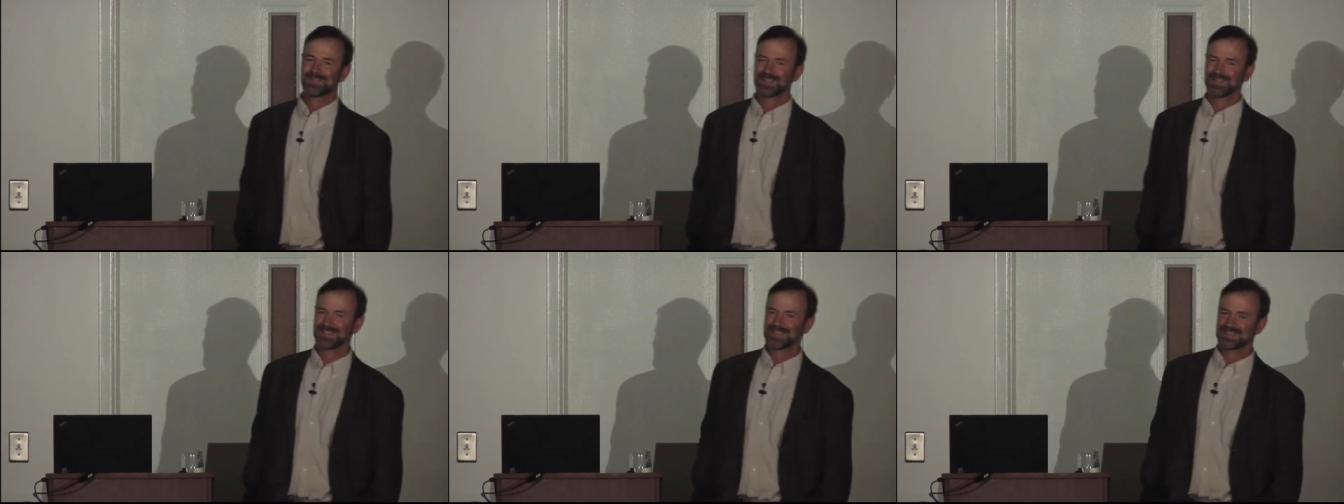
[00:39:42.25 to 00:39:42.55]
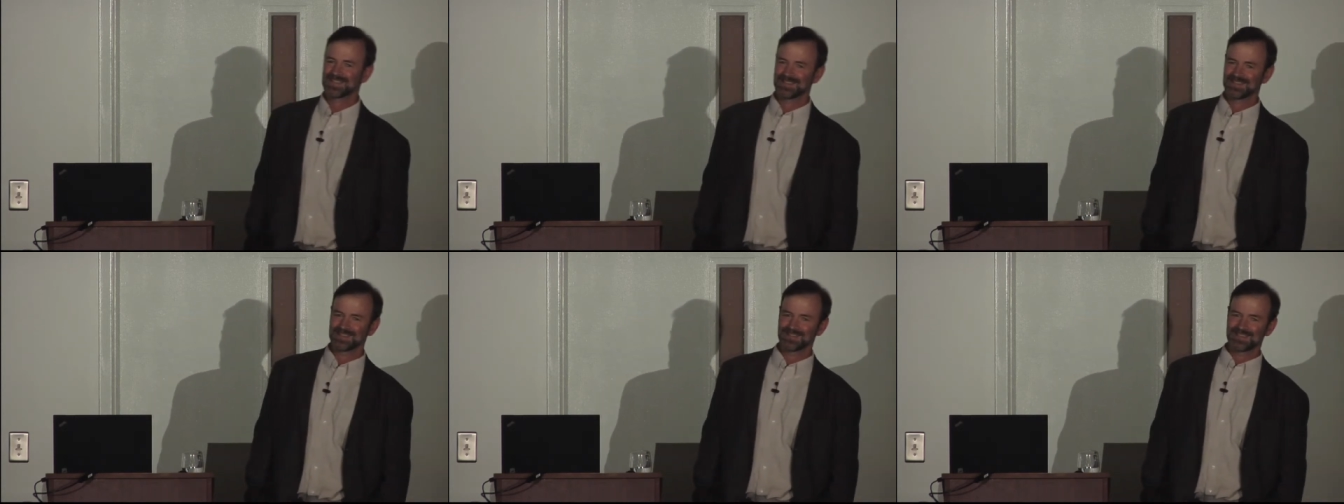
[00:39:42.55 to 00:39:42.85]
very
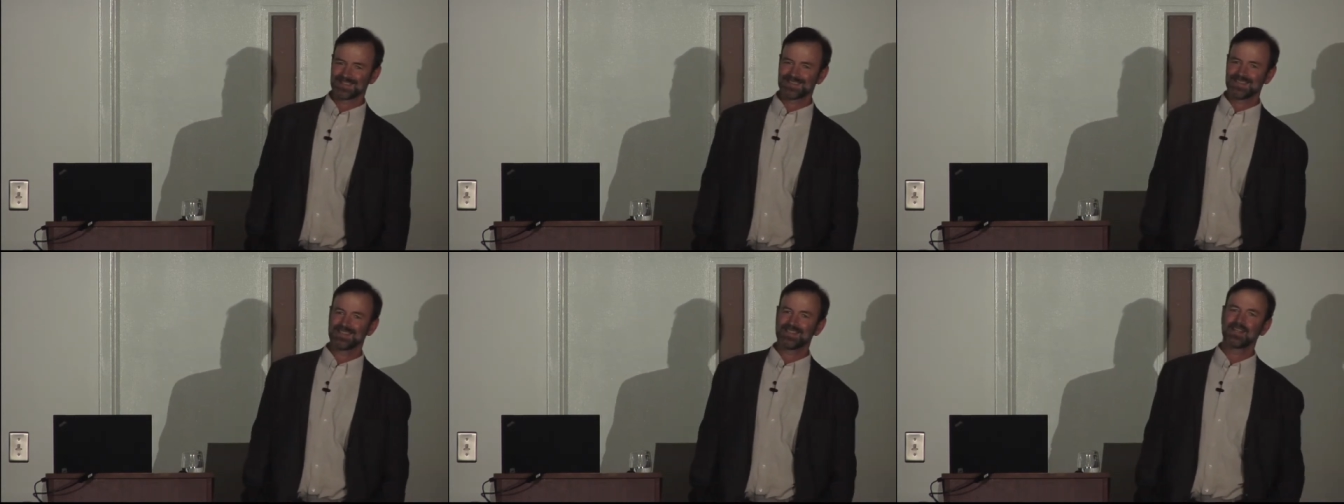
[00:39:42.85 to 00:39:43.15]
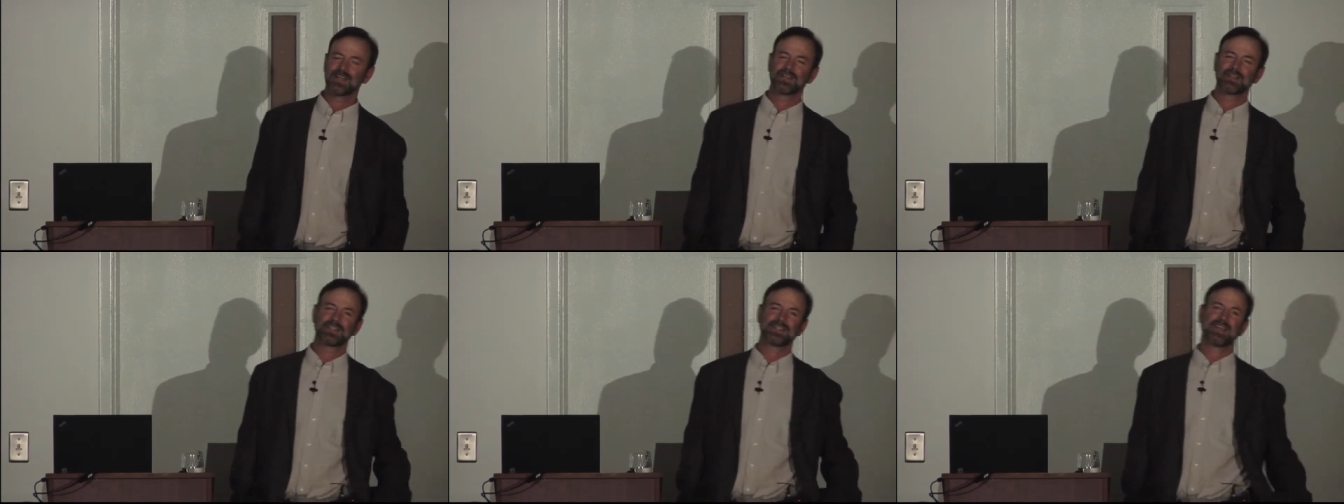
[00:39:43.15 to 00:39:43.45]
clearly, you
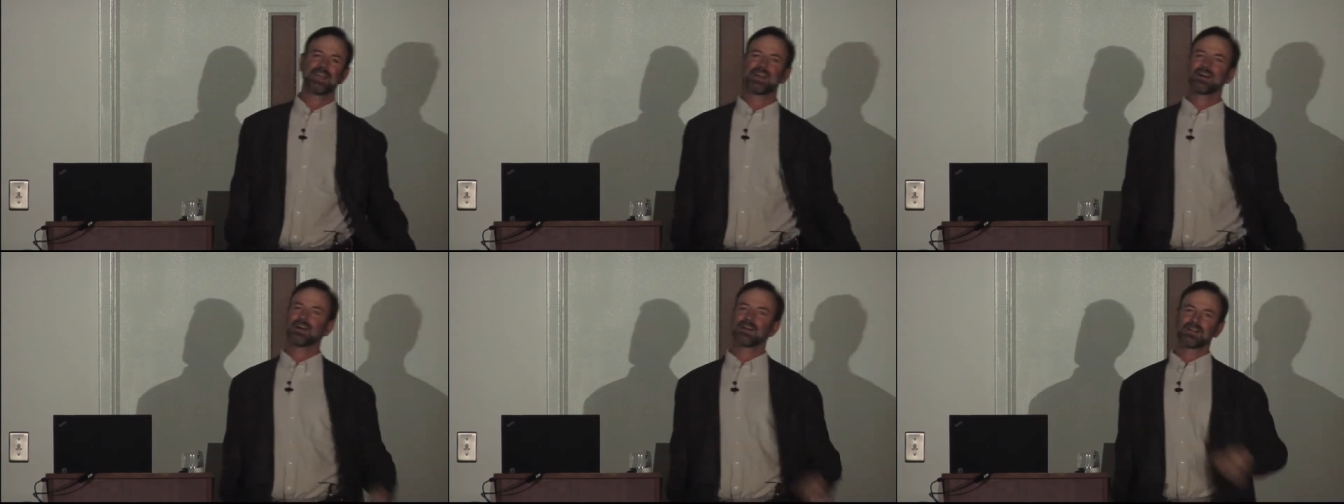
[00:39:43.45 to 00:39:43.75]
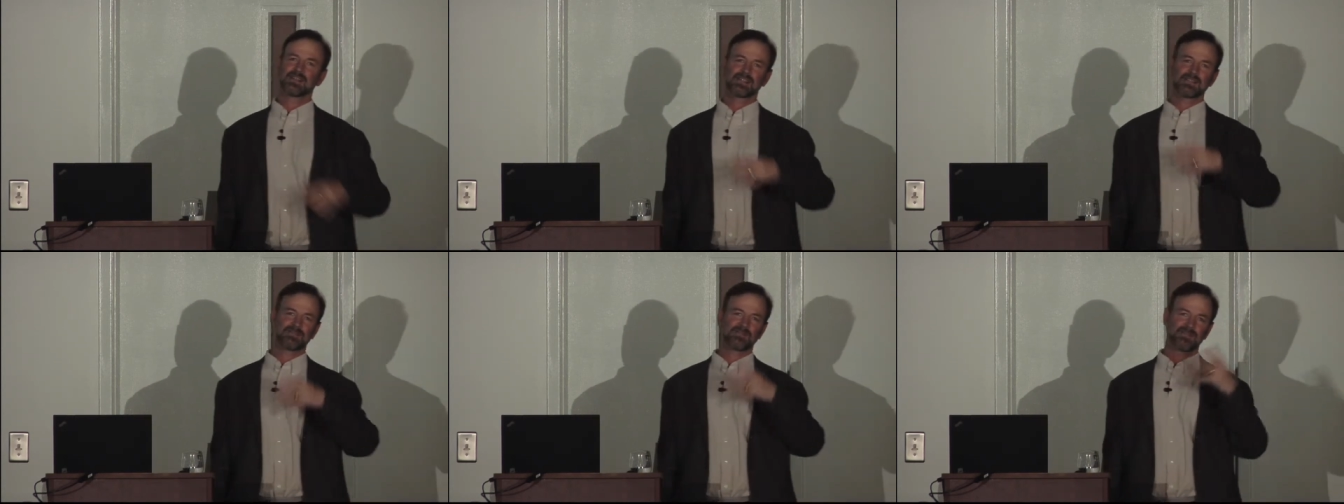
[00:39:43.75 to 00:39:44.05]
know, that they
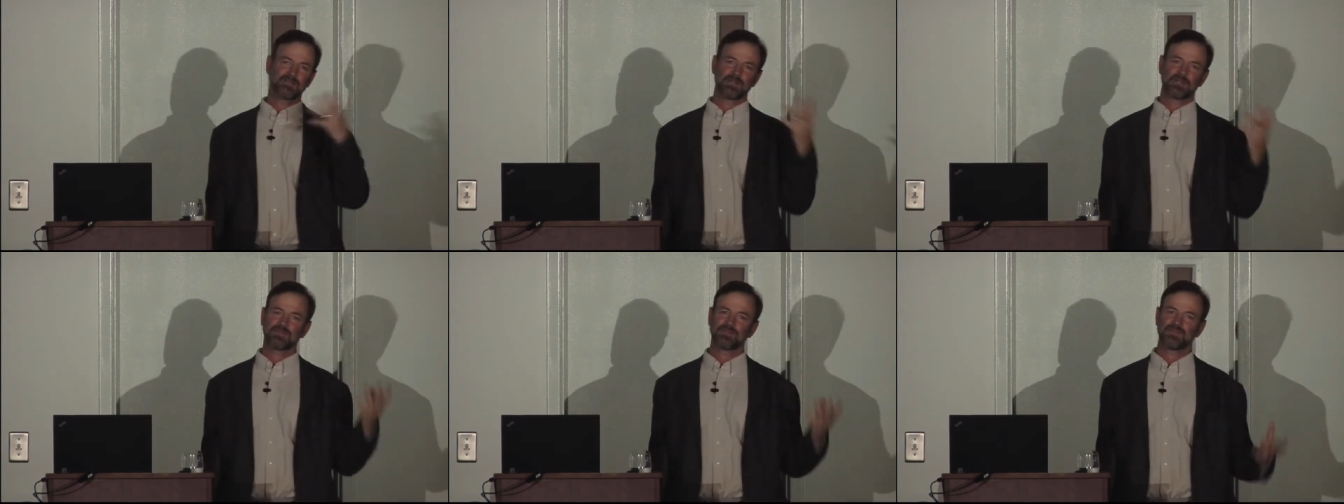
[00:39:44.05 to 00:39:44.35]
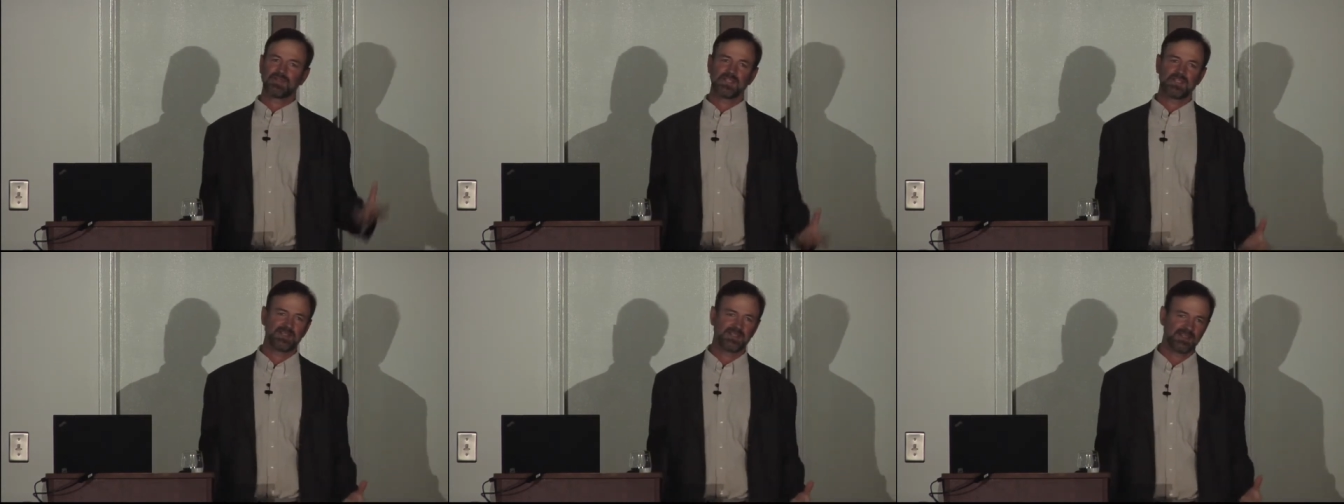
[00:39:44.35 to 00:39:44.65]
hung from their
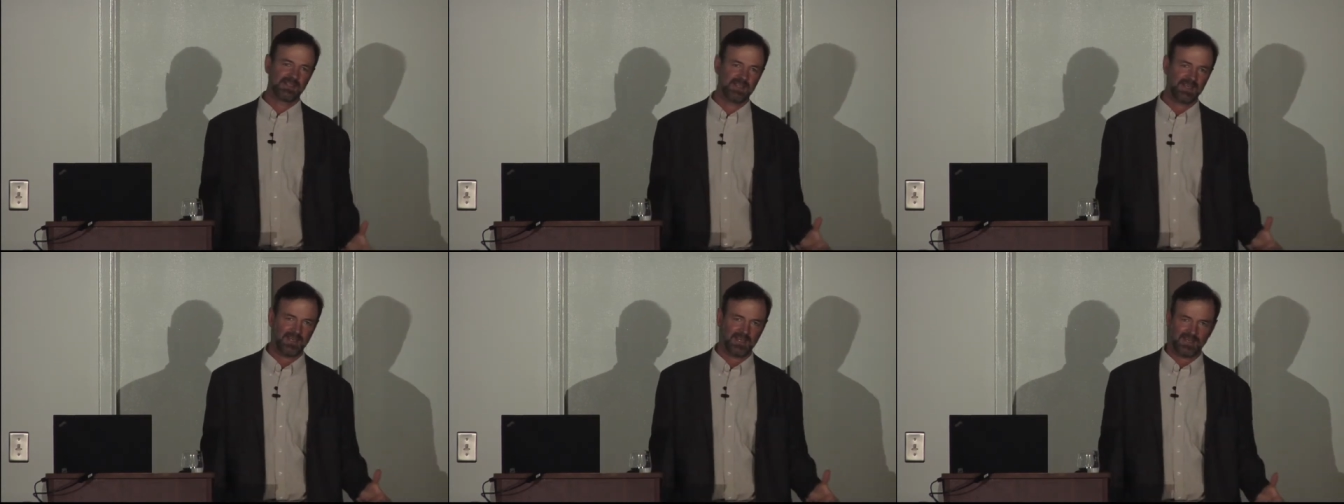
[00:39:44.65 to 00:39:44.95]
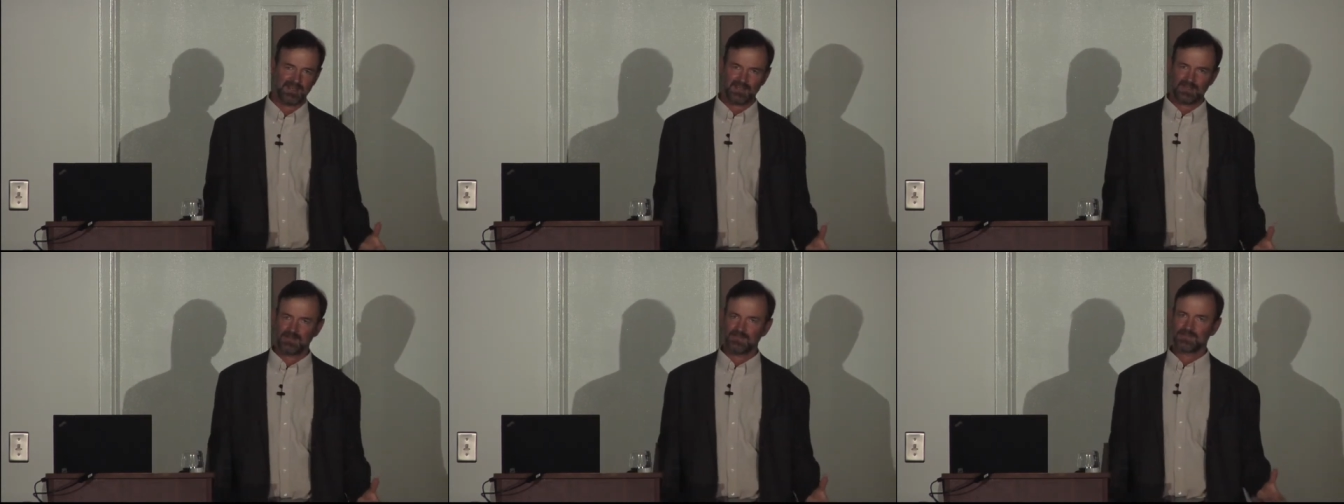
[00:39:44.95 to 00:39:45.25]
feet in
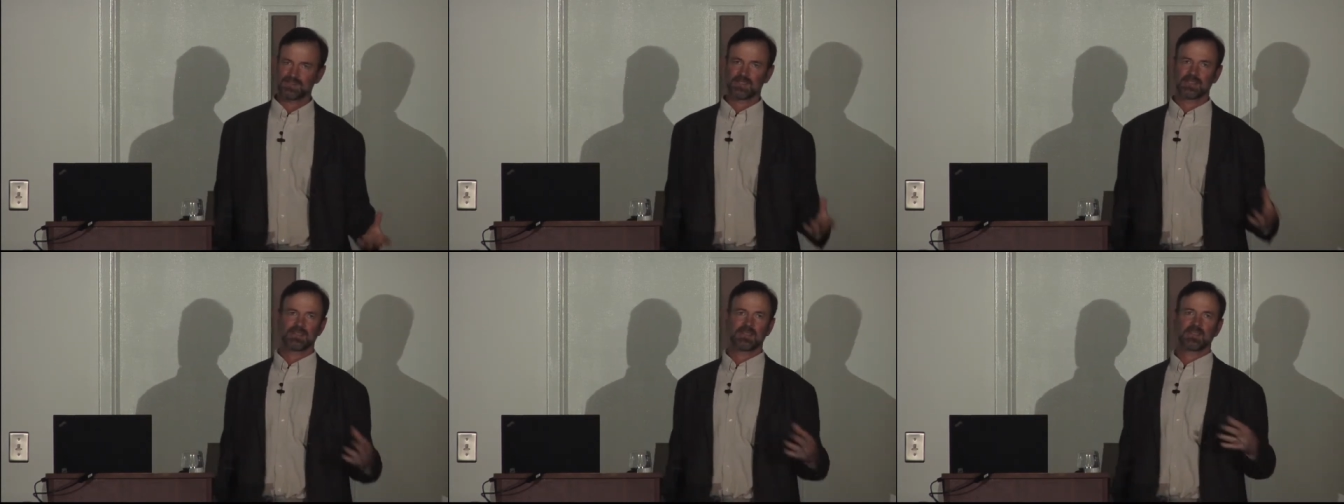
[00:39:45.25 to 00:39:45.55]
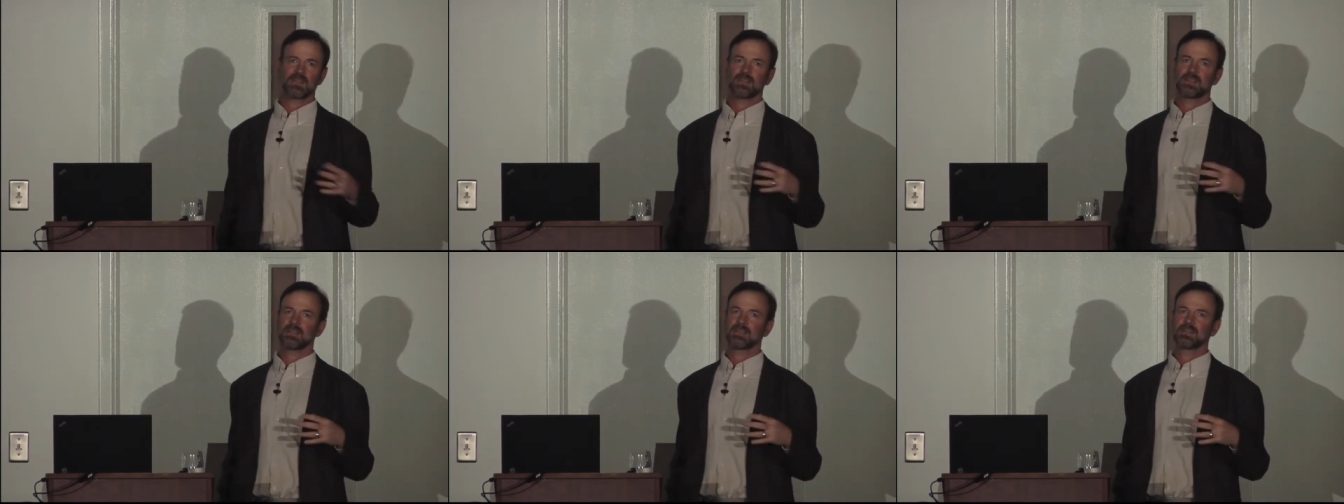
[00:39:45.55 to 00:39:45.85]
caves, that
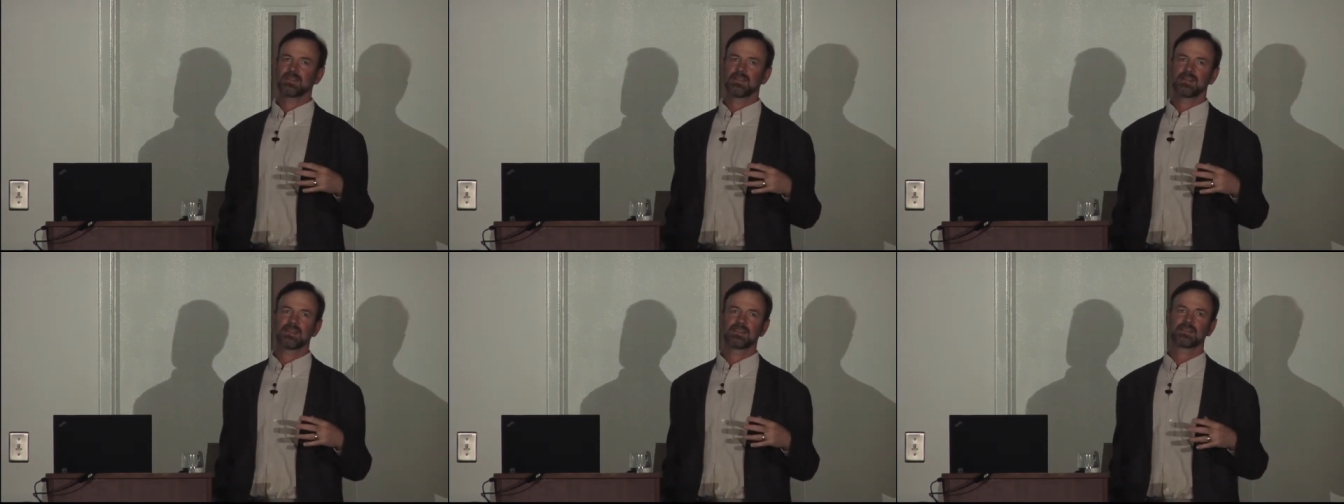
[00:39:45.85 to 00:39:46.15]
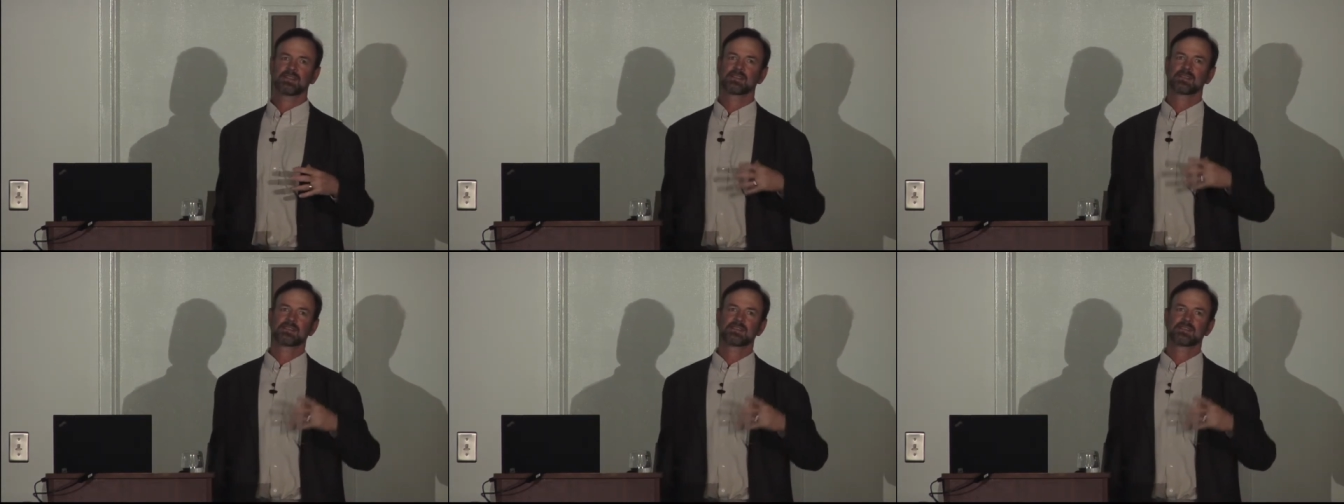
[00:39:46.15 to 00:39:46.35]
they, they,